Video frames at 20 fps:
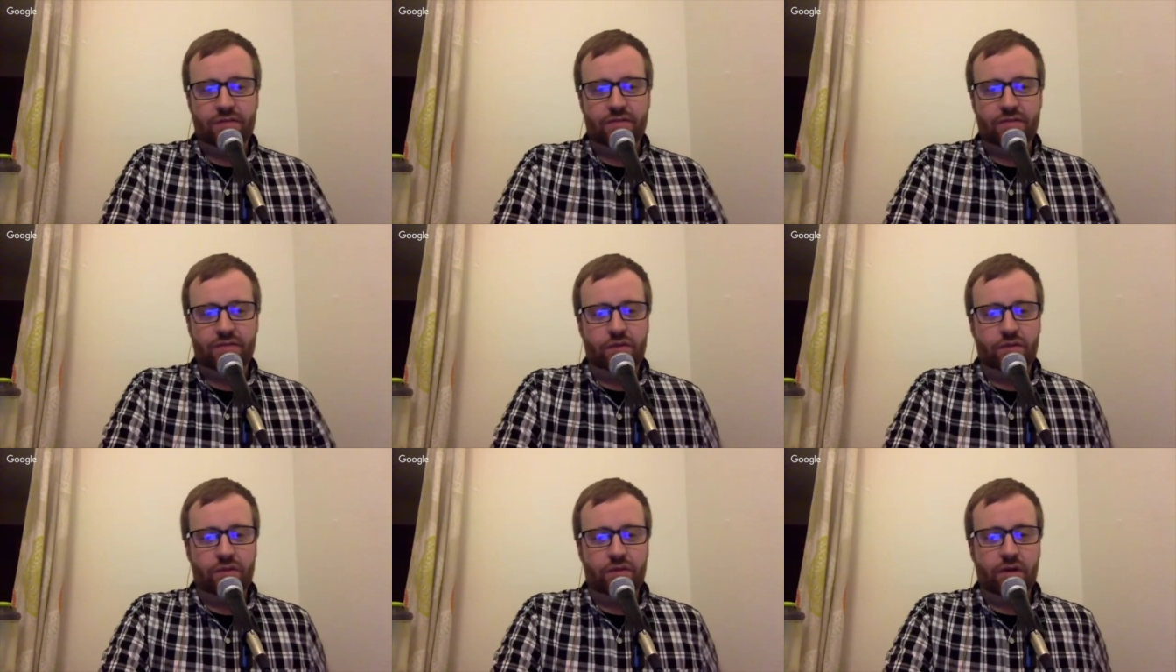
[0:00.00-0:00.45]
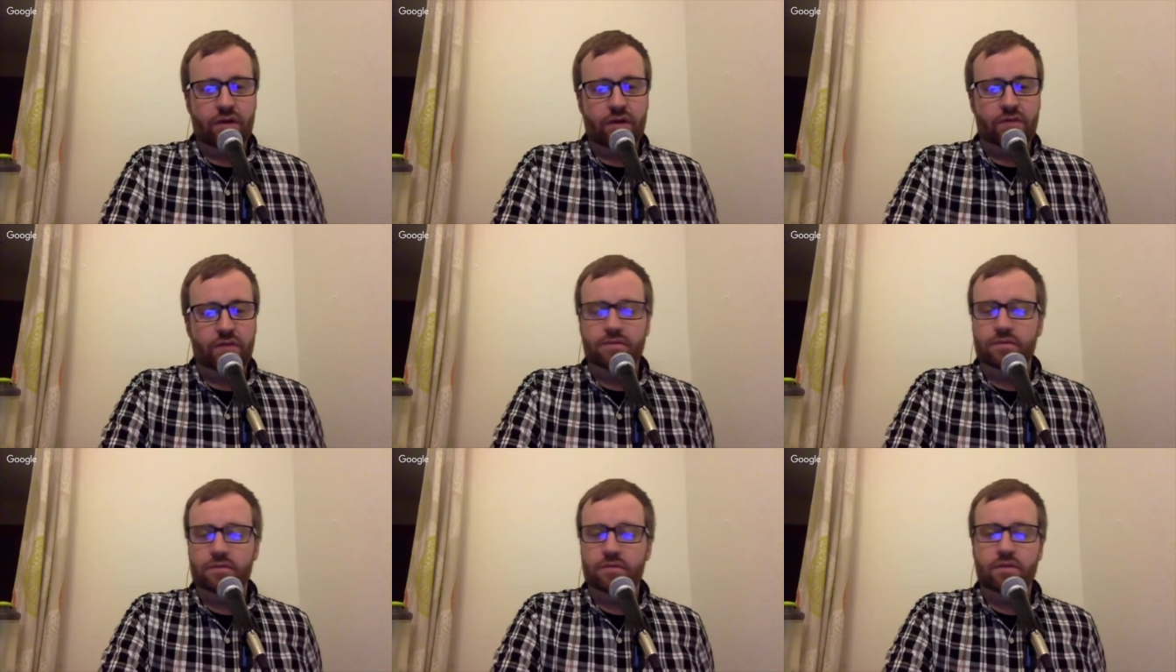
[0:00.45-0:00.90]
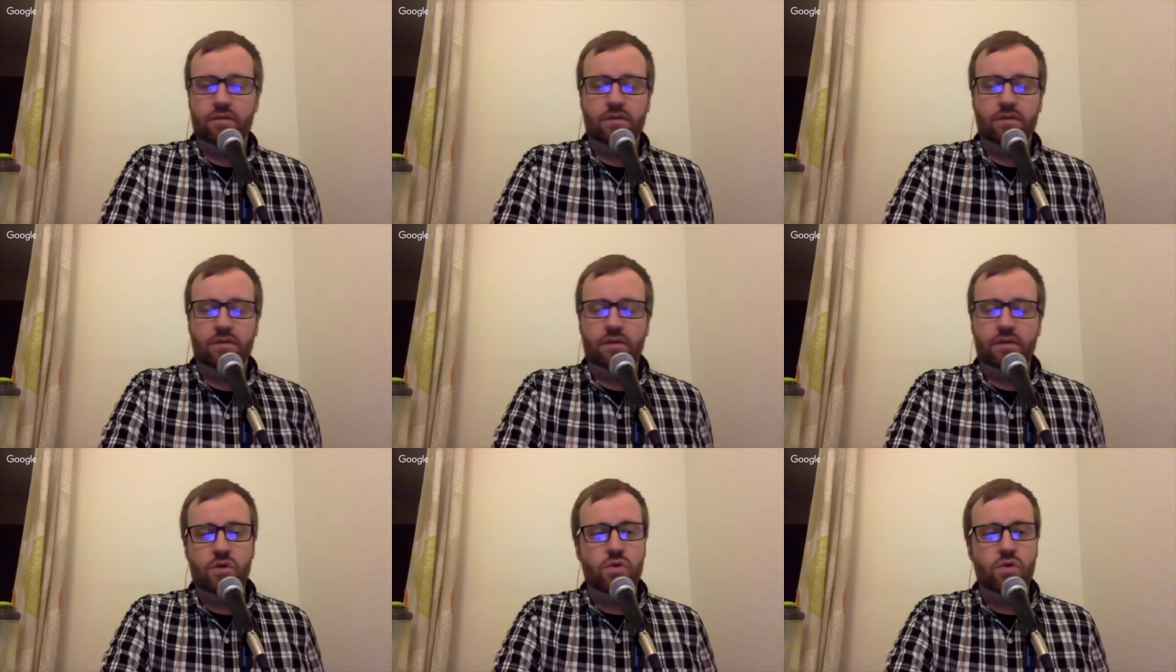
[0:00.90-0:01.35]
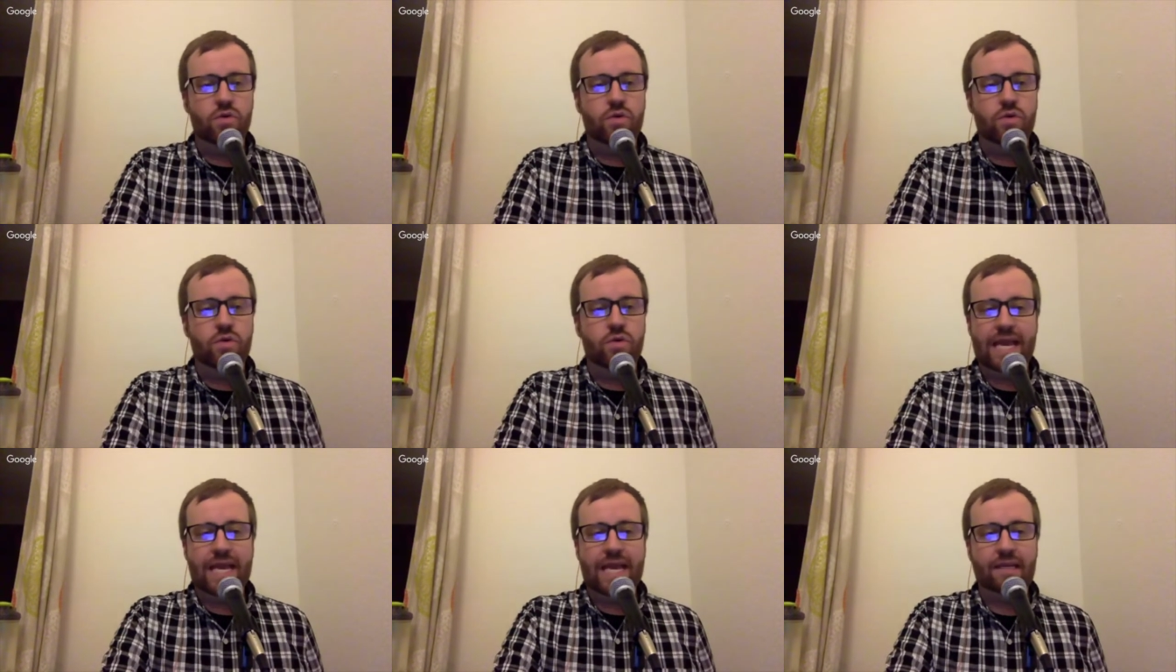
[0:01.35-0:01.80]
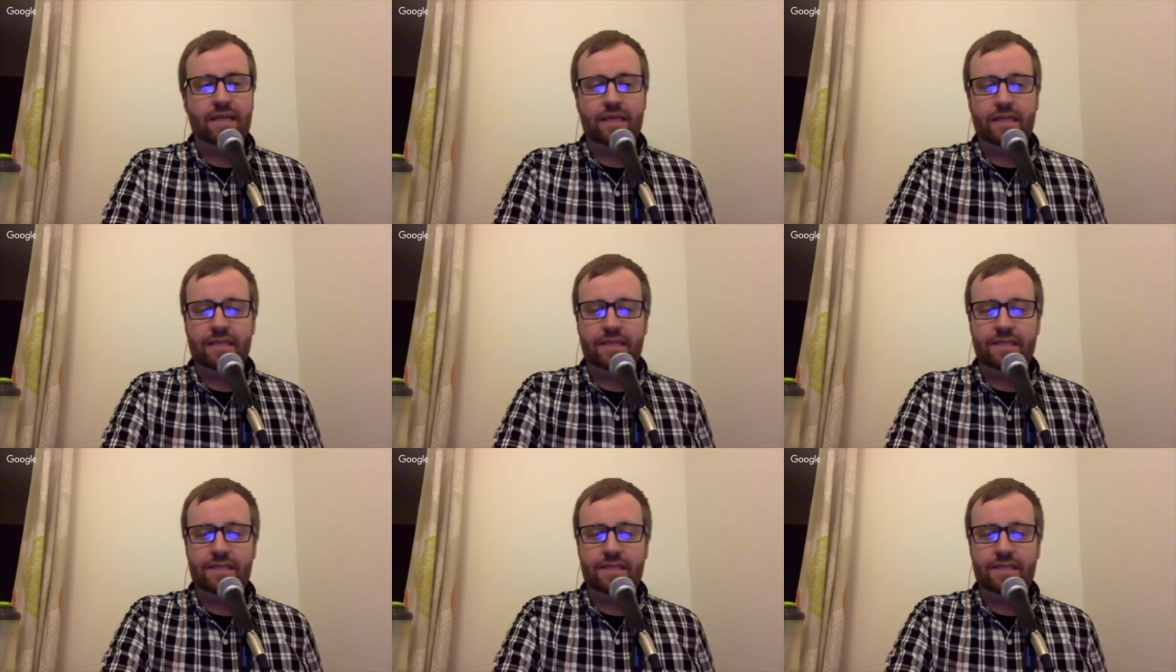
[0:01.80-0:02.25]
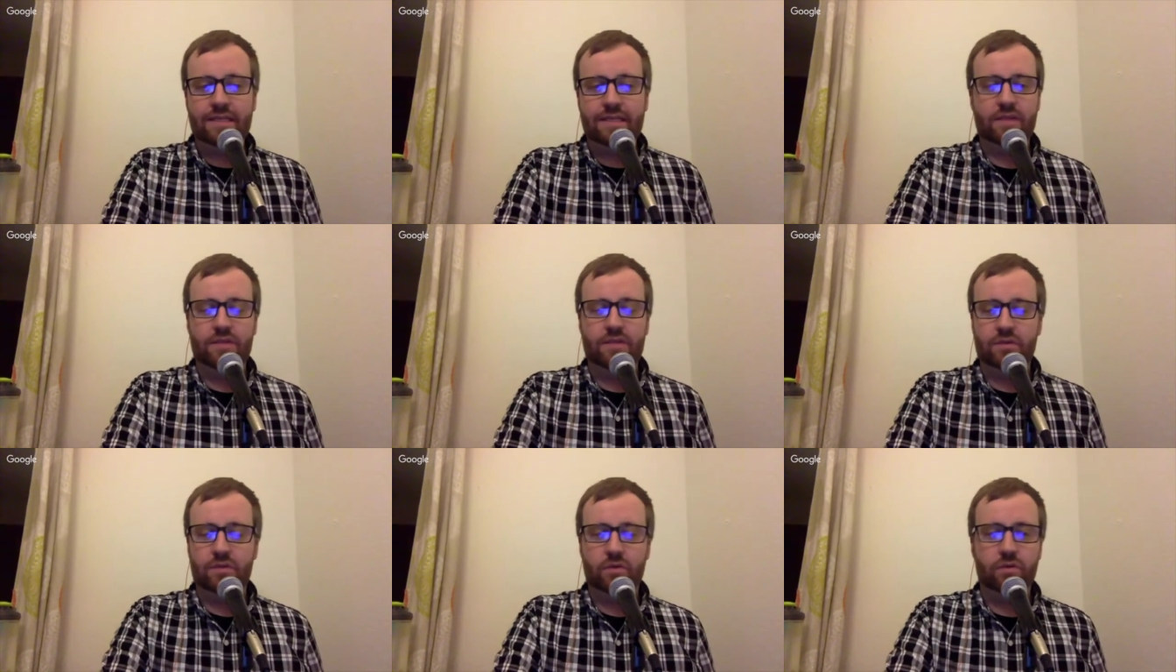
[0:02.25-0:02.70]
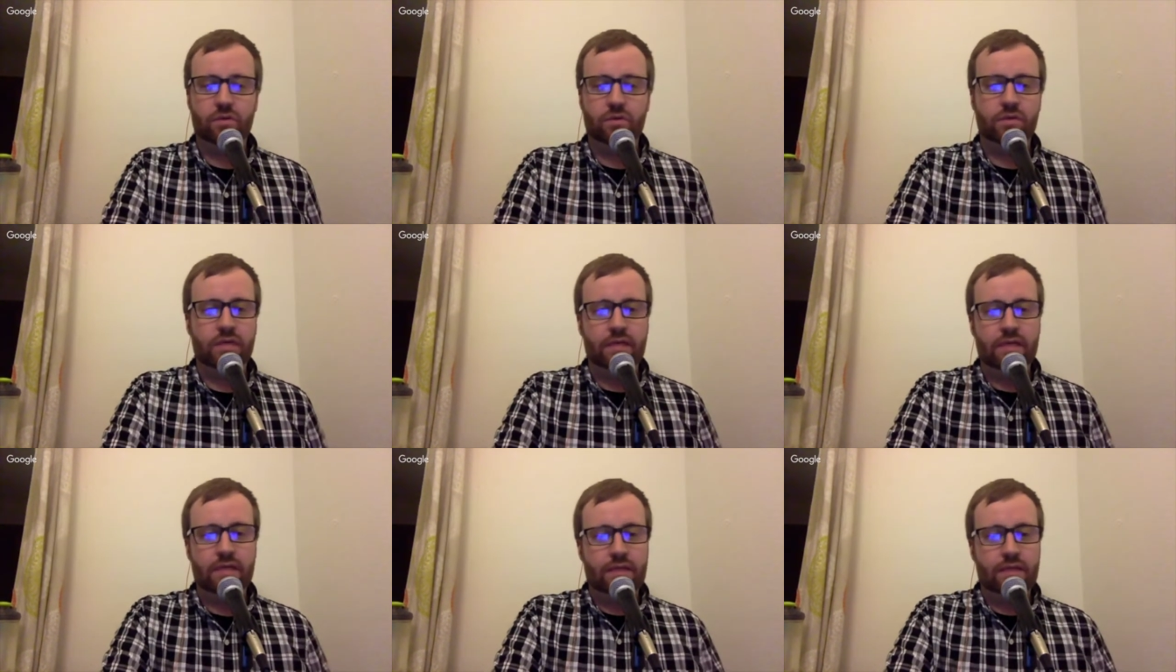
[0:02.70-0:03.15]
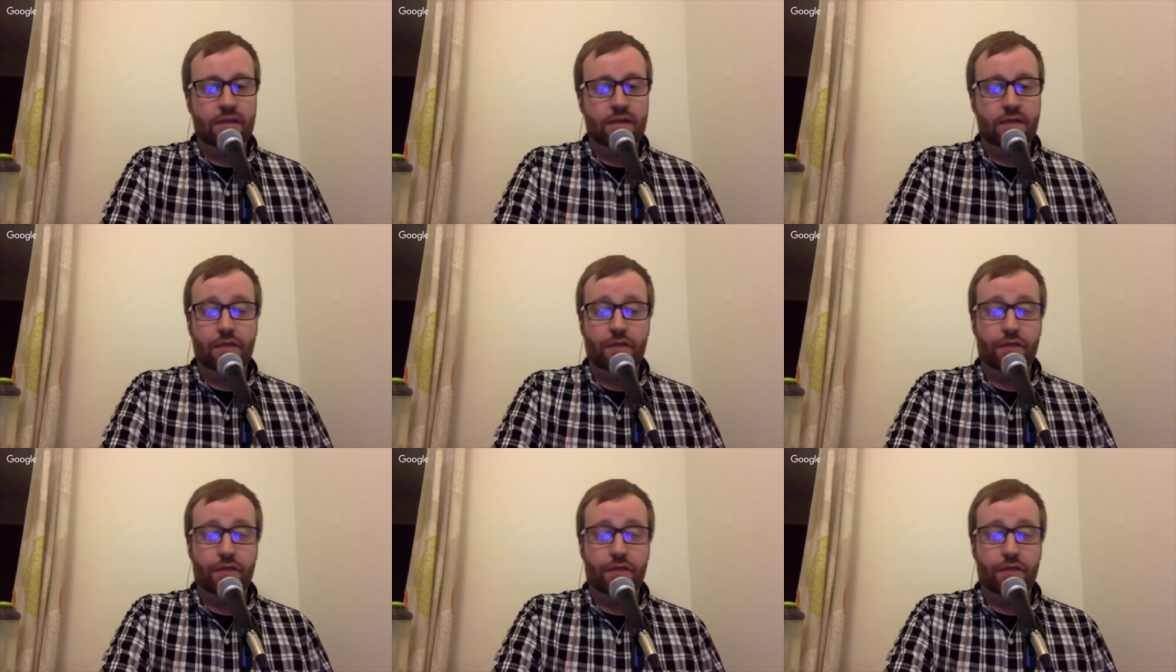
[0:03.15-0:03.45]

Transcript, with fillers: who's handling this console thing the best.